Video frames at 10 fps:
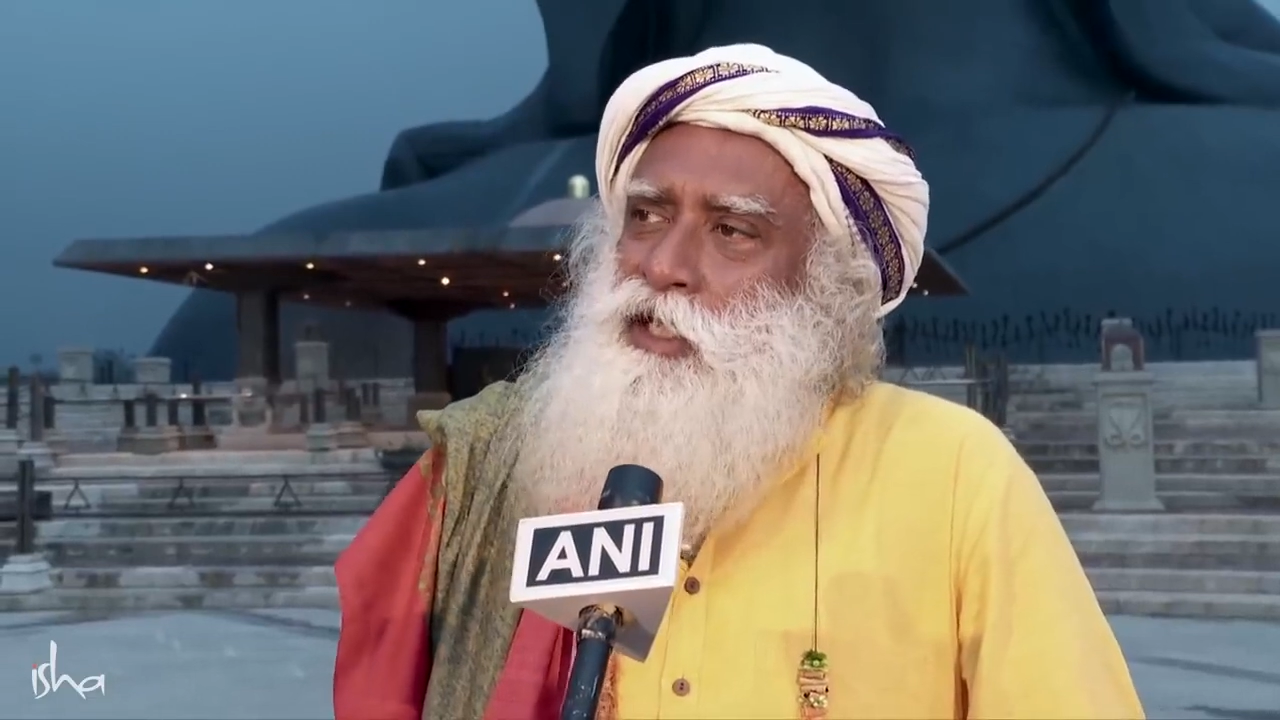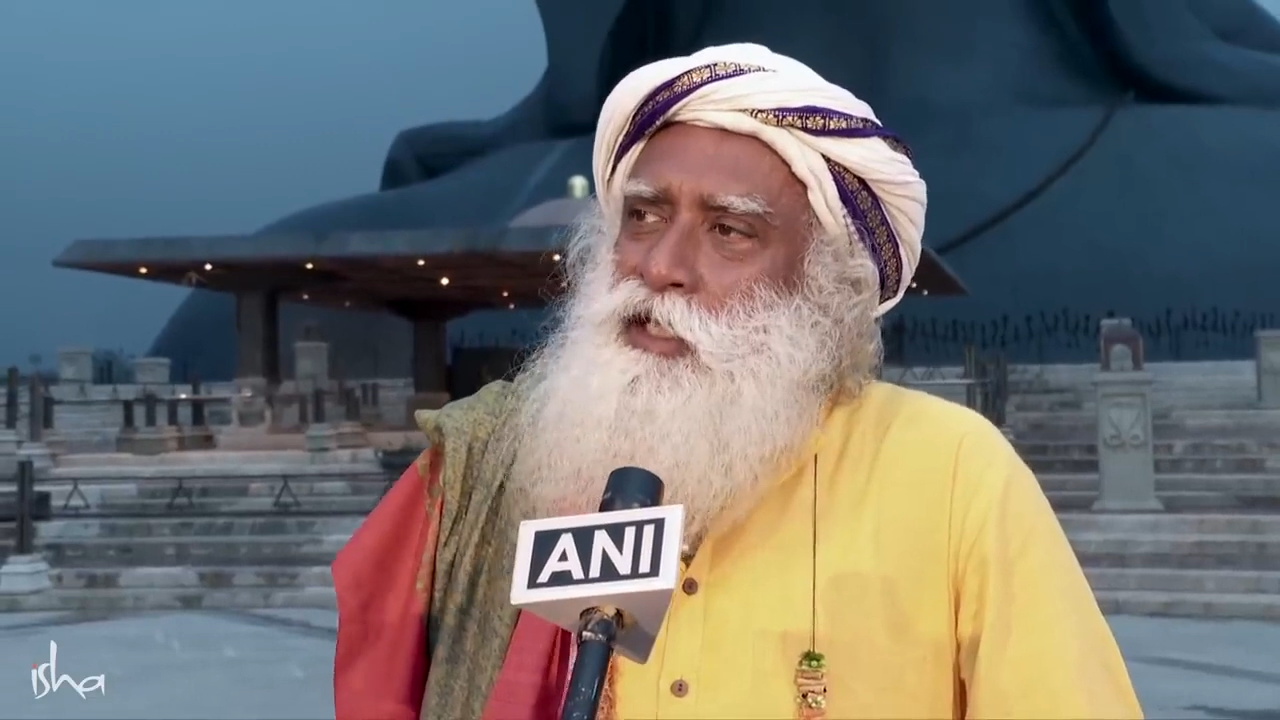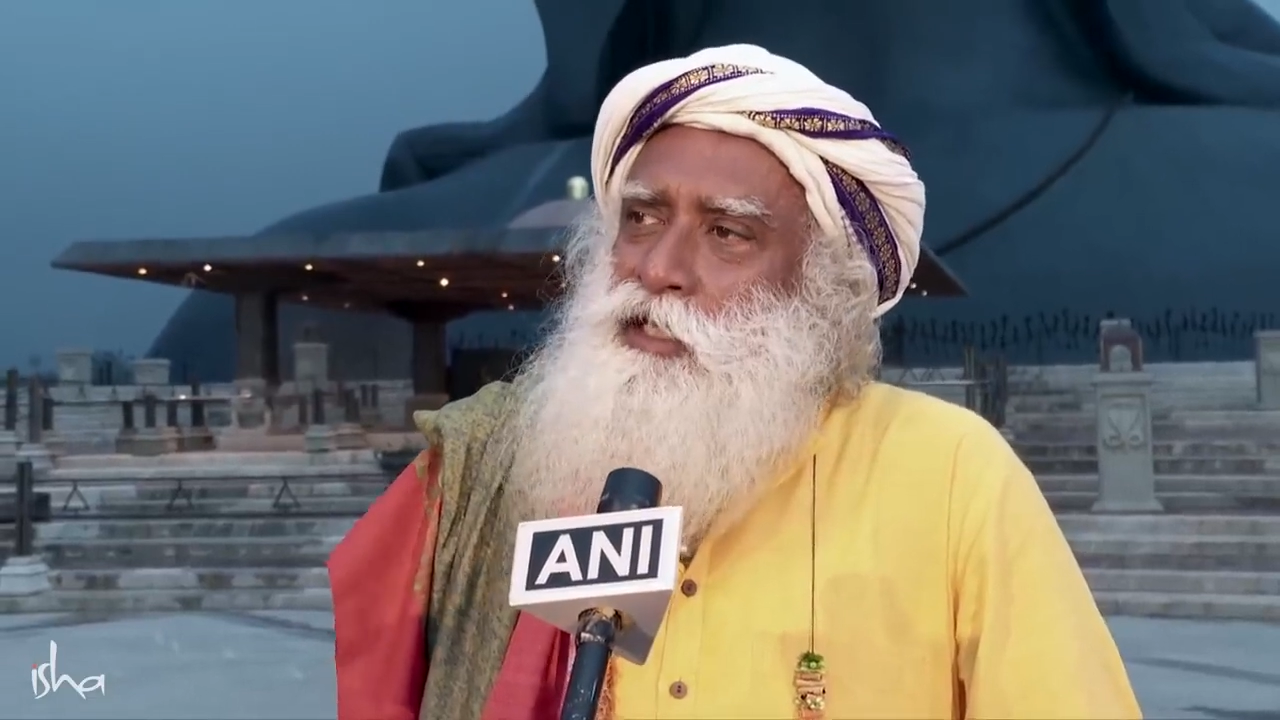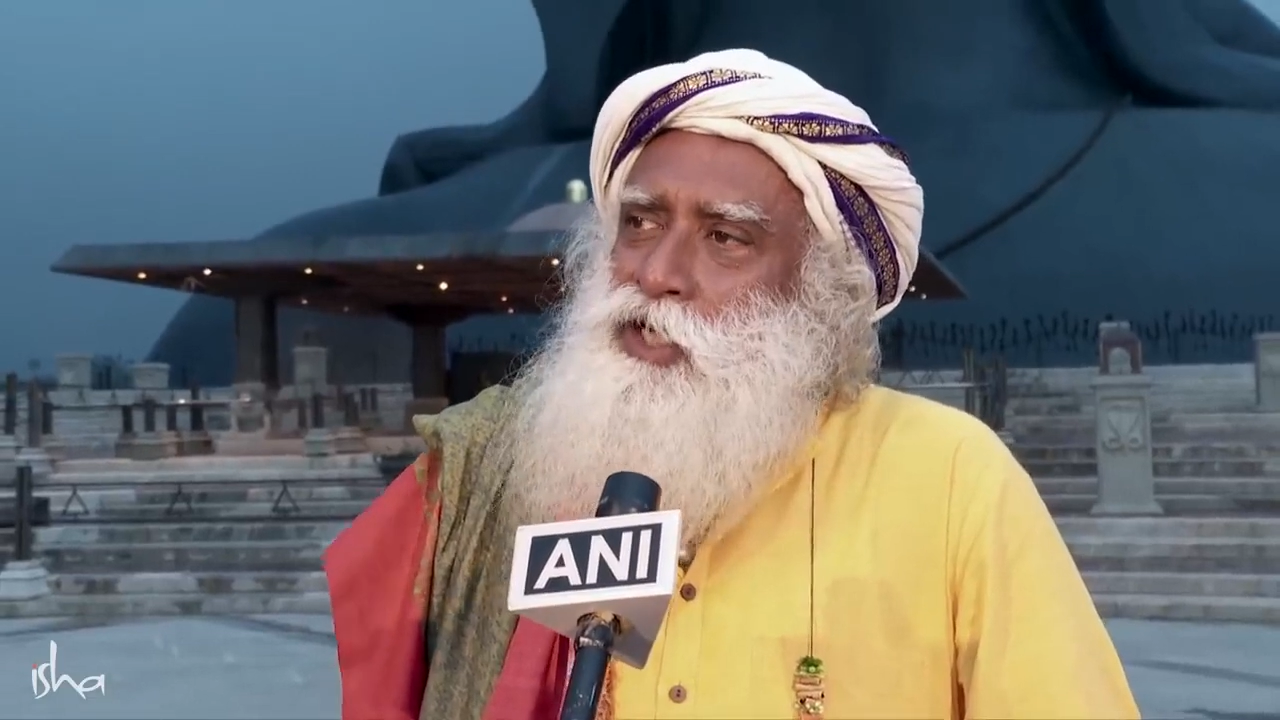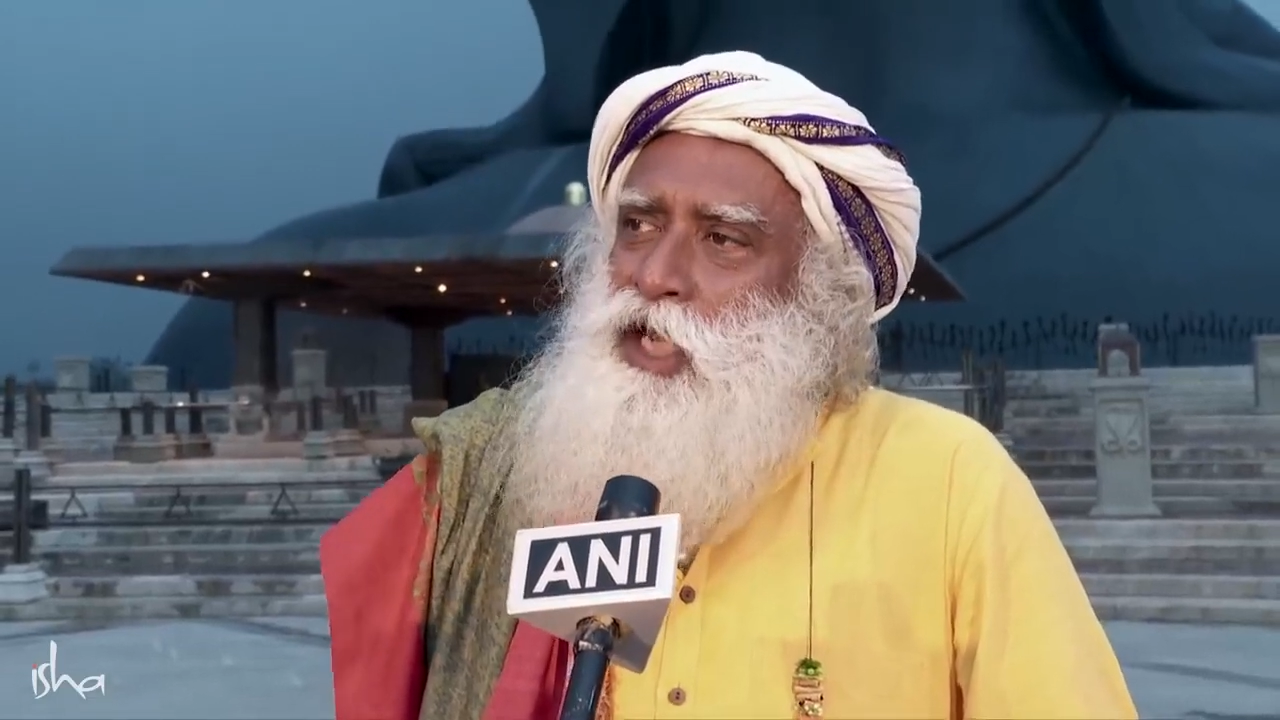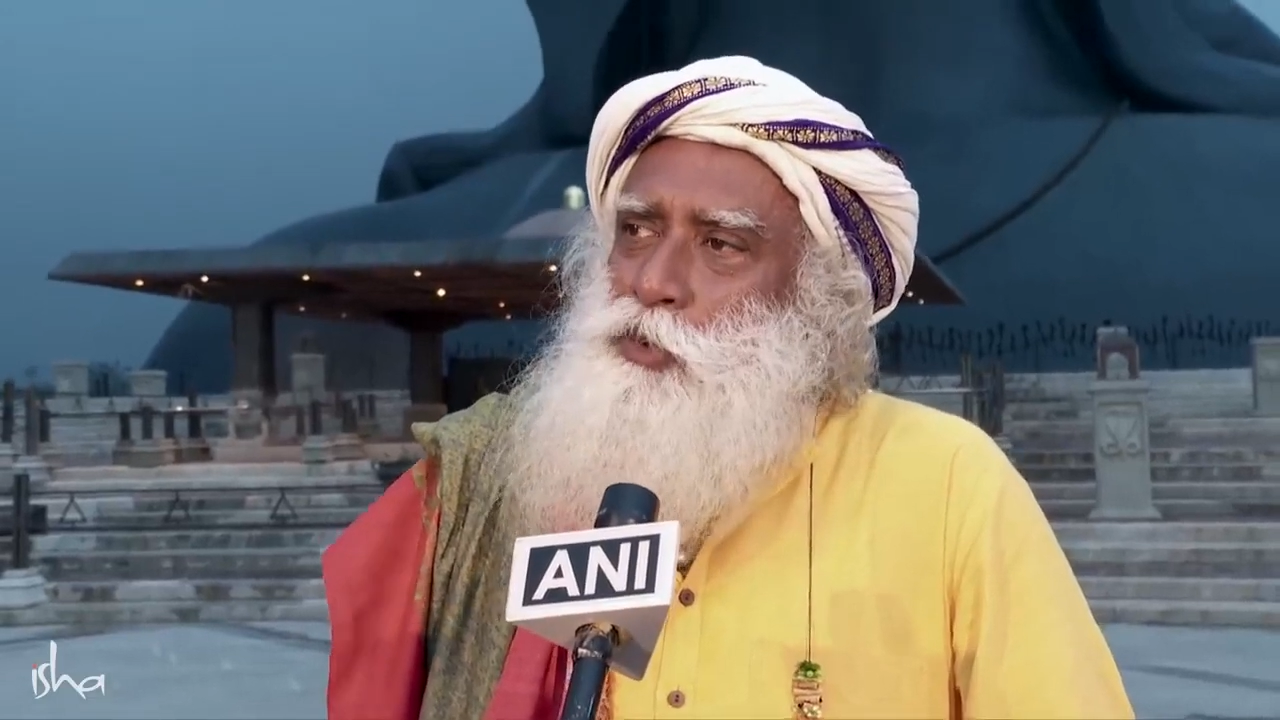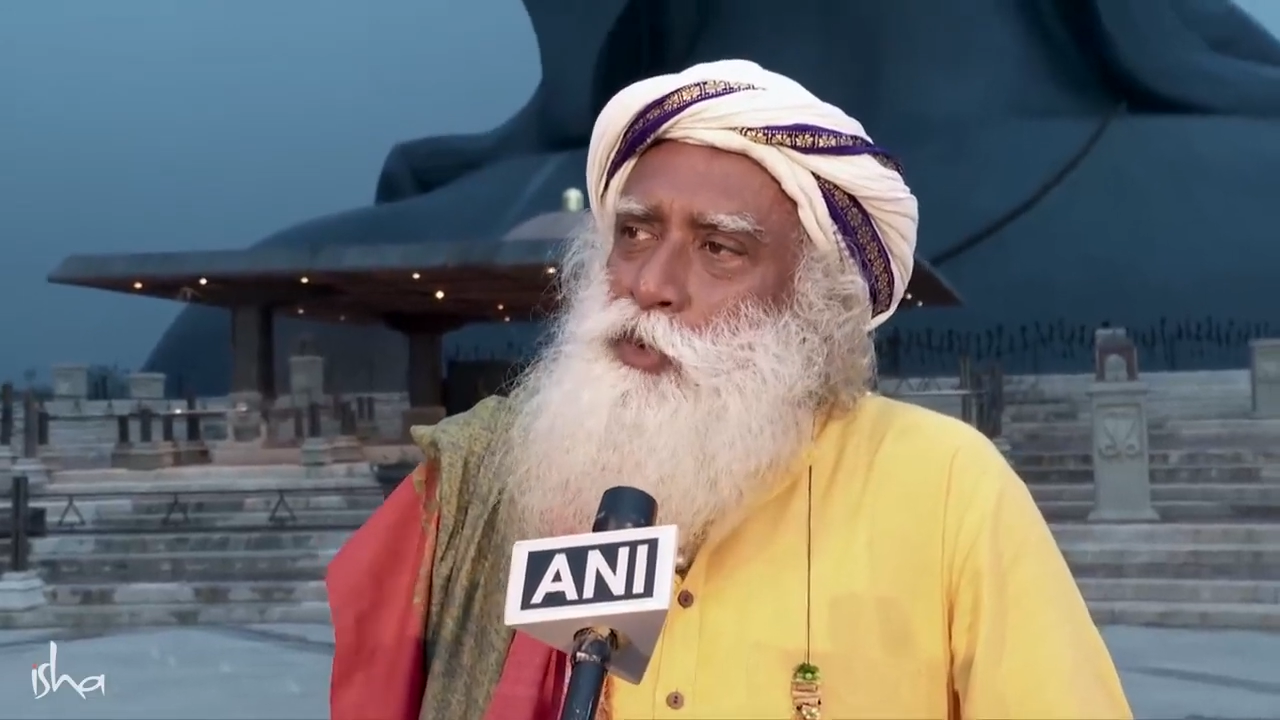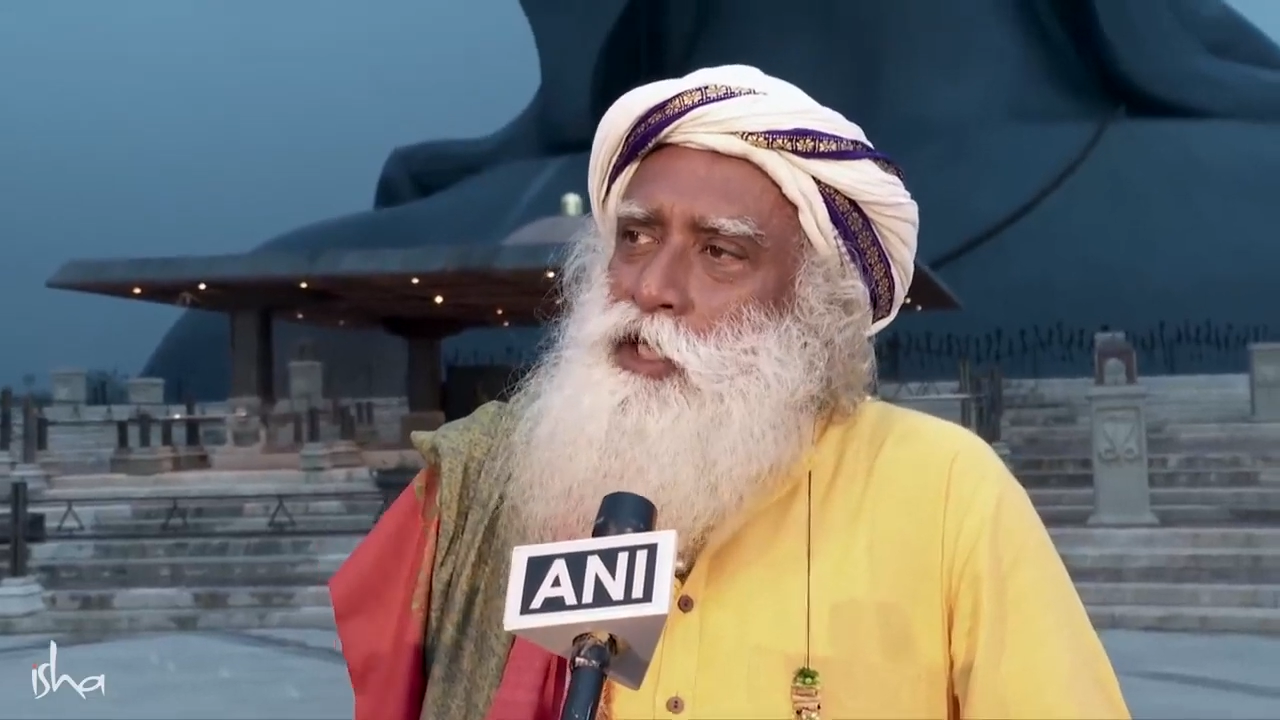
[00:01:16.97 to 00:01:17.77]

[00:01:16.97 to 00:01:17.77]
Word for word: that they try to